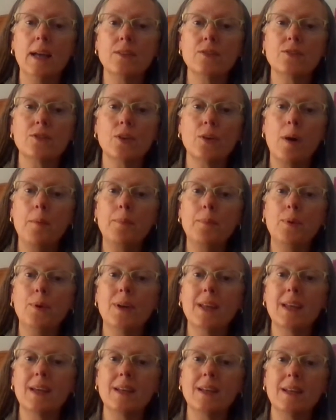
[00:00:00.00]
And so I'm
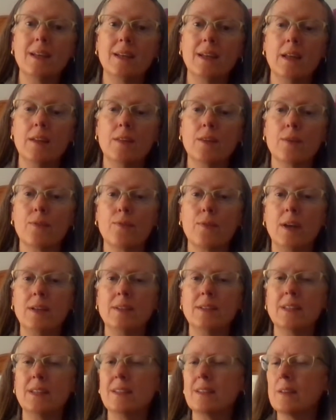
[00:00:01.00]
putting it in the
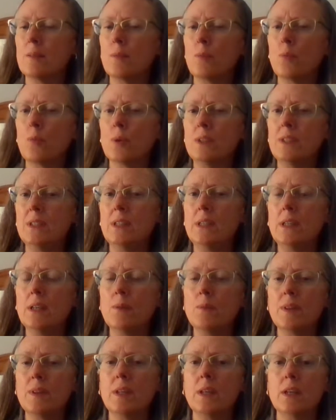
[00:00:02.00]
front, and we're
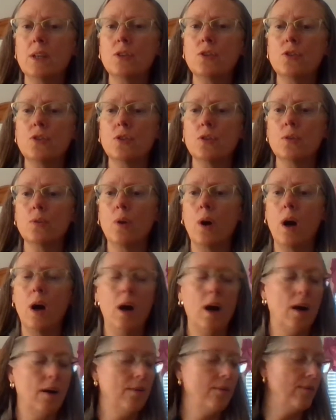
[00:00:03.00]
dealing with the issue
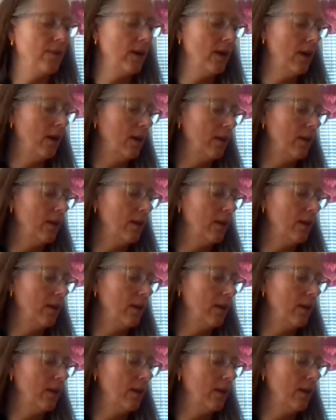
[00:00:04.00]
of,